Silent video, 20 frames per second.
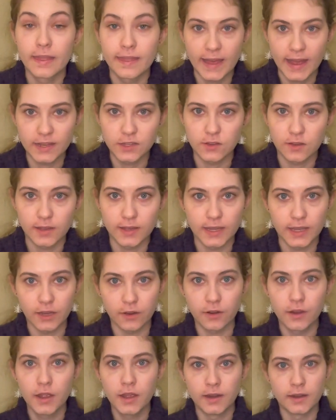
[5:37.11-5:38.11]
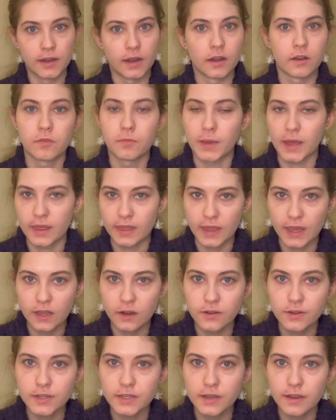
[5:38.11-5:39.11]
That's all in here. None of my
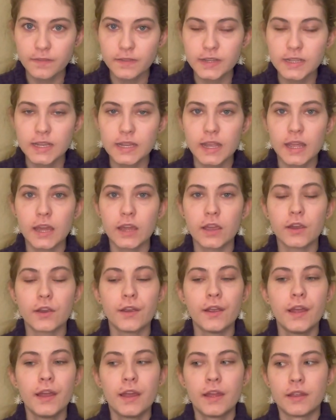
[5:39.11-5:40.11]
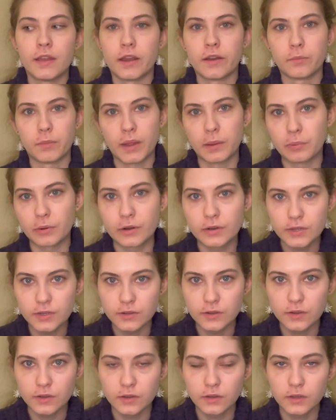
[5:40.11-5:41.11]
theater stuff is in here. None of my
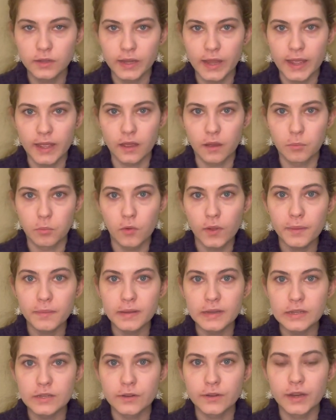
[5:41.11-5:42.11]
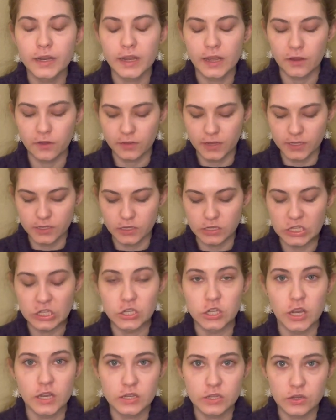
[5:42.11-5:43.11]
personal appointments are in here. This is
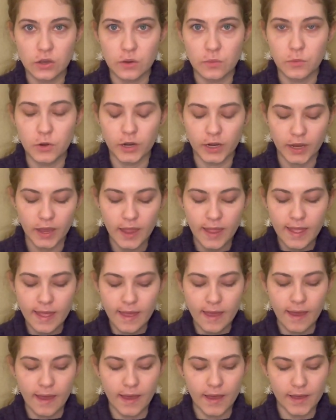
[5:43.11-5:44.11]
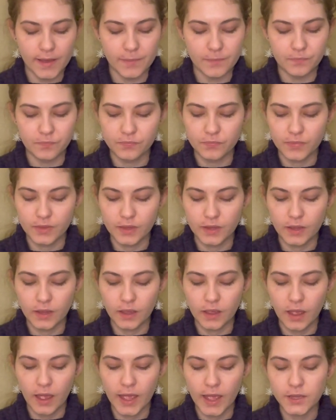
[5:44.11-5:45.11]
just homework.
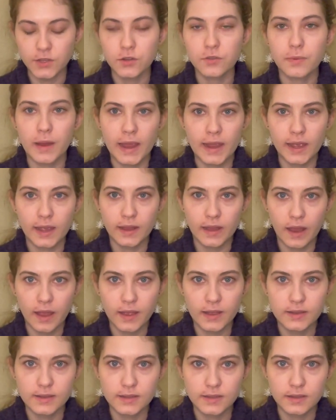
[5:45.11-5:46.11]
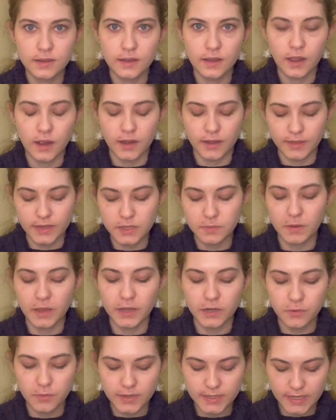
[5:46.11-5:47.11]
I do recognize this
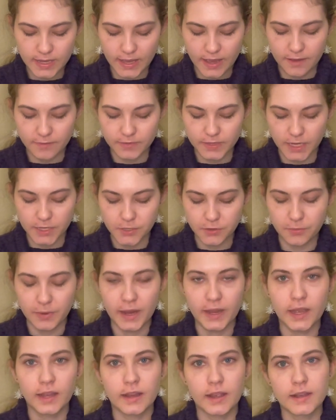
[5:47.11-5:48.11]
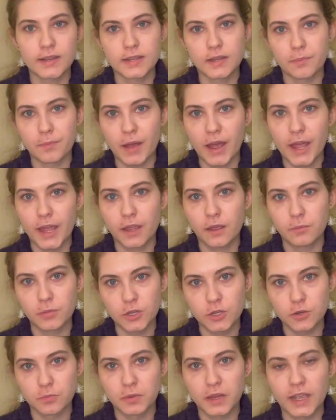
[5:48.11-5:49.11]
planner was a gift. I do recognize that buying a
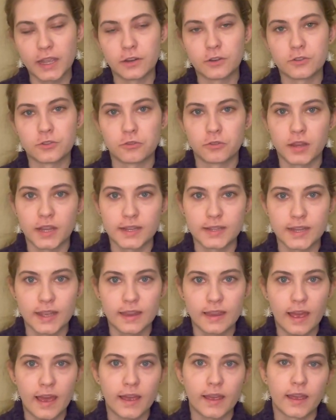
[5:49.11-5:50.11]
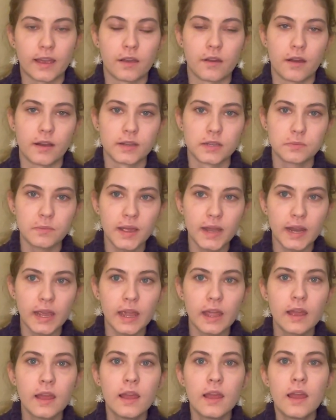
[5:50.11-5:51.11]
bunch of planners or things like that can cost
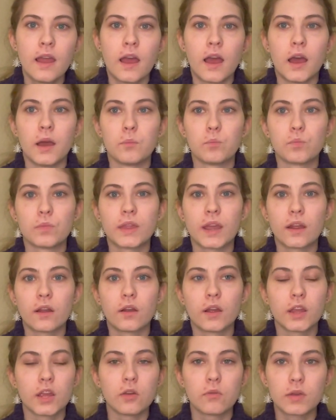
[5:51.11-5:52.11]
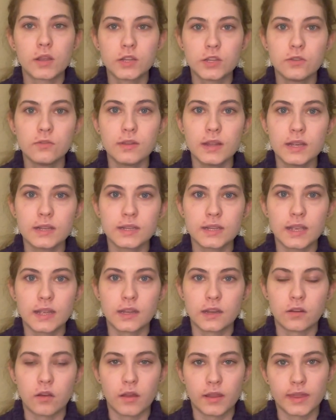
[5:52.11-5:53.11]
money. You can do this in
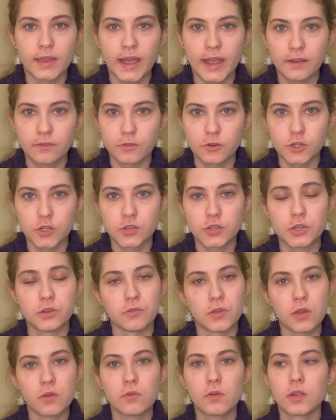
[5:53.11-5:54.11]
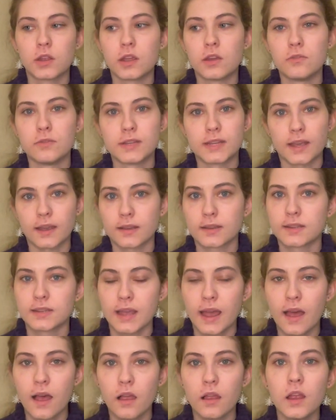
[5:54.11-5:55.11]
an online version too. You could use
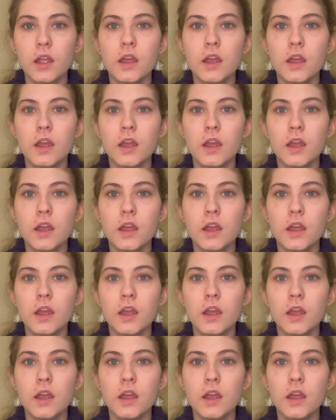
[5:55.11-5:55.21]
Excel.